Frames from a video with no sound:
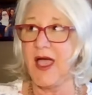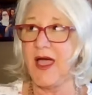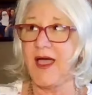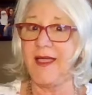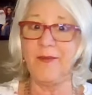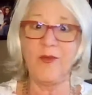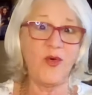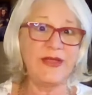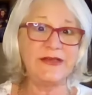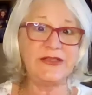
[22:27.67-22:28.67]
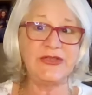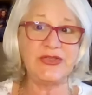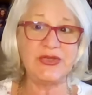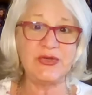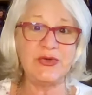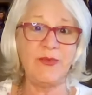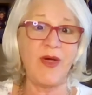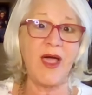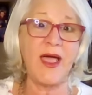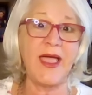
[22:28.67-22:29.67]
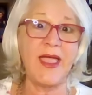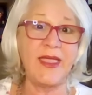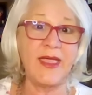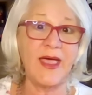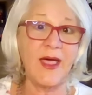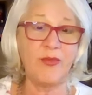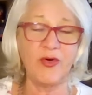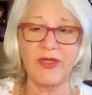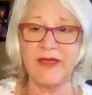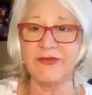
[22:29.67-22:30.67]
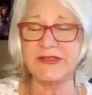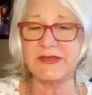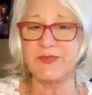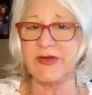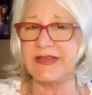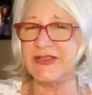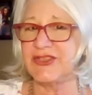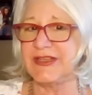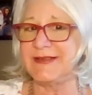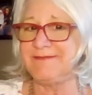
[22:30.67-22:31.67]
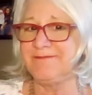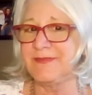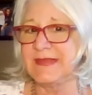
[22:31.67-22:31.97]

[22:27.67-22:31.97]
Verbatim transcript: I'm going to do my uh, book cover inspiration.